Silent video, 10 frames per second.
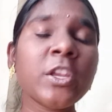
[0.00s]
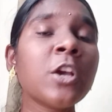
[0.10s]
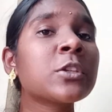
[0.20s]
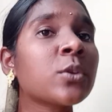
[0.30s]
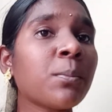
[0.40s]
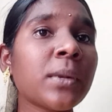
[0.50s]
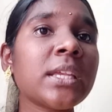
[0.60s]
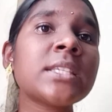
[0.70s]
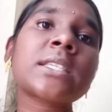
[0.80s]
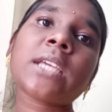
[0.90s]
So
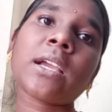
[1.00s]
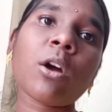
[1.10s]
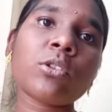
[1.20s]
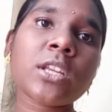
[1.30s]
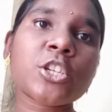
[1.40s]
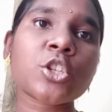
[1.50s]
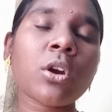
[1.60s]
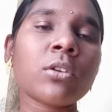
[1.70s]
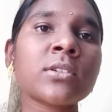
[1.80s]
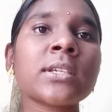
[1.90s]
please check out that
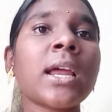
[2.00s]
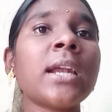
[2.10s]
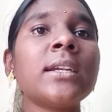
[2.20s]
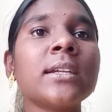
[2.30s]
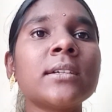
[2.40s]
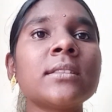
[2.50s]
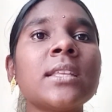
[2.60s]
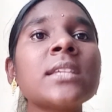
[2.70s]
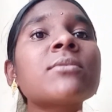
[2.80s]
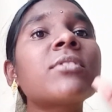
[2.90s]
shorts and learn
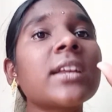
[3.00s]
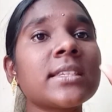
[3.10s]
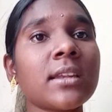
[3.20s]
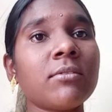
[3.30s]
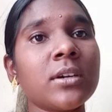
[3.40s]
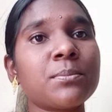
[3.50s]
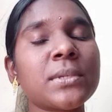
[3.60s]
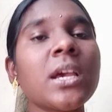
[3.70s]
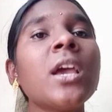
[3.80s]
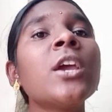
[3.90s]
these phrasal verbs.